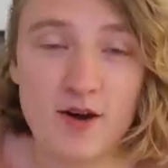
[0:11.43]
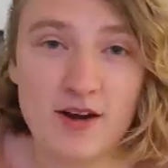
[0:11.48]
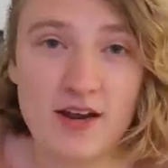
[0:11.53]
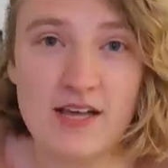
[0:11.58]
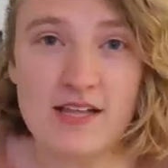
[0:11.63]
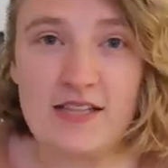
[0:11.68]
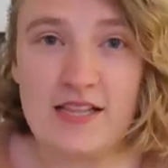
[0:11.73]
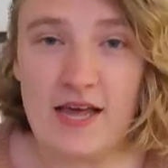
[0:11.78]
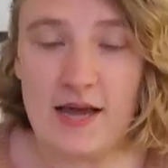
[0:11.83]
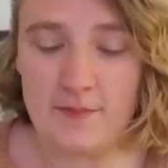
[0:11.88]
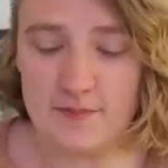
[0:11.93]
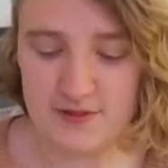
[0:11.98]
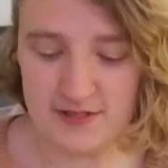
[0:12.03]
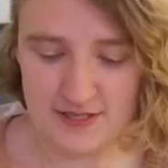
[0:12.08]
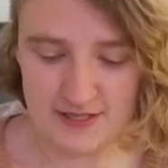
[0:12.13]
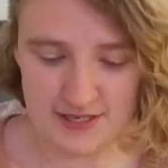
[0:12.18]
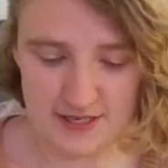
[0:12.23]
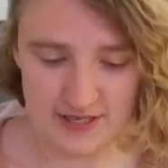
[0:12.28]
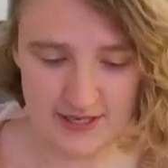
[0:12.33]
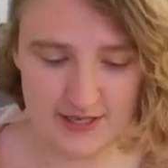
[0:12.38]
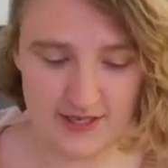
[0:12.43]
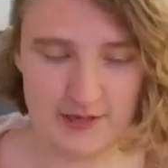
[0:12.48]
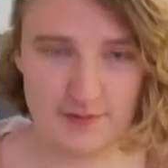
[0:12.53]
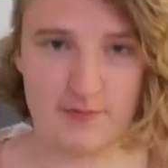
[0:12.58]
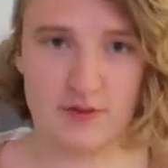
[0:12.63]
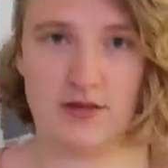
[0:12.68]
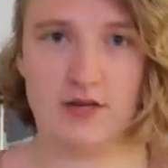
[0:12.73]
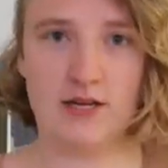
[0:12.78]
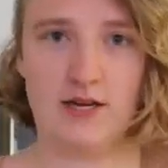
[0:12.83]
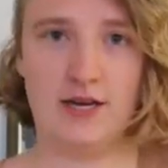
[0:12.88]
elapsed time.
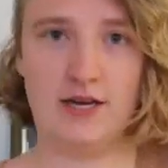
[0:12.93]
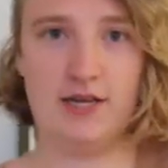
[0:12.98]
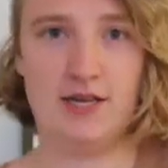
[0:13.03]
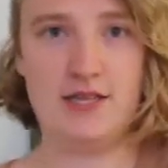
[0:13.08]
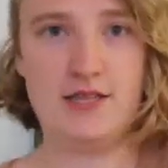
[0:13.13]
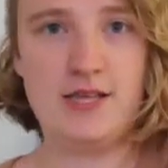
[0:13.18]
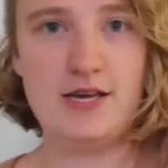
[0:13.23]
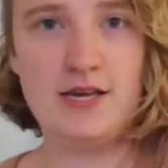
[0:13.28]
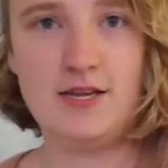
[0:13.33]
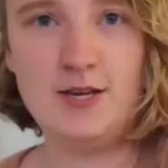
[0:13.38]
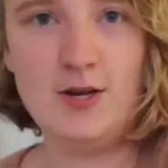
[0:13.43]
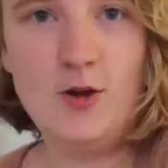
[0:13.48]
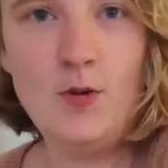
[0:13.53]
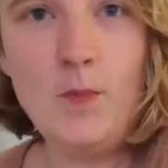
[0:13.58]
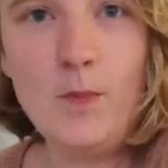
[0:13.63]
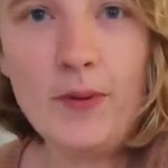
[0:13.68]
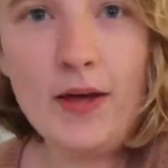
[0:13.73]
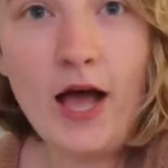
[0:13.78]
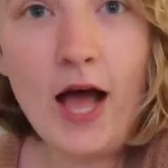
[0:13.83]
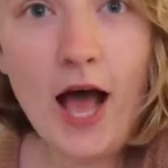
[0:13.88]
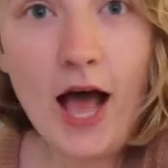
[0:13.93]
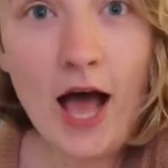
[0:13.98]
I hate that. Nope.